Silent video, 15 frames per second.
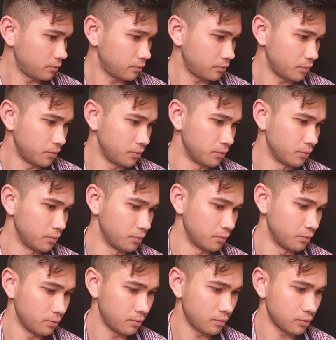If you'd
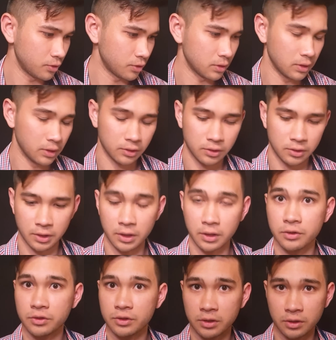just like to take
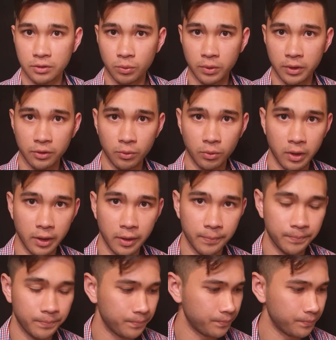a seat where you are